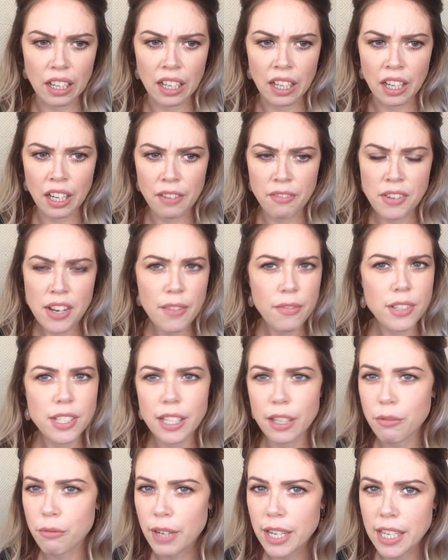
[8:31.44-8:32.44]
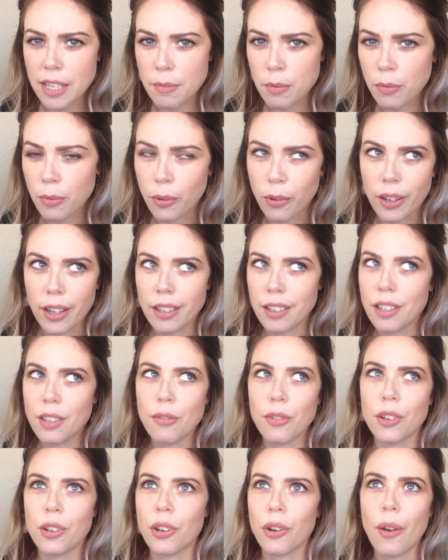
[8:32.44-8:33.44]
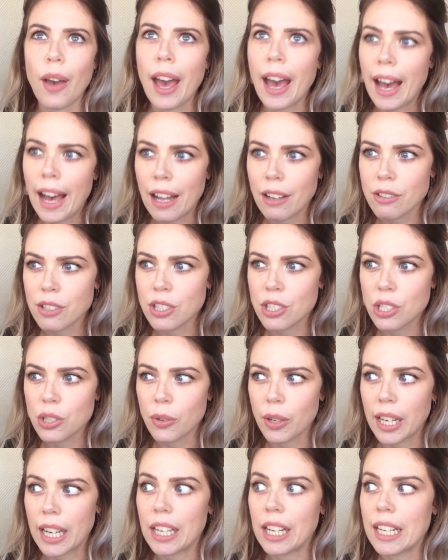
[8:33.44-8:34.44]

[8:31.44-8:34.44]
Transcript: And I've never done Reiki before. I didn't even know how to do it.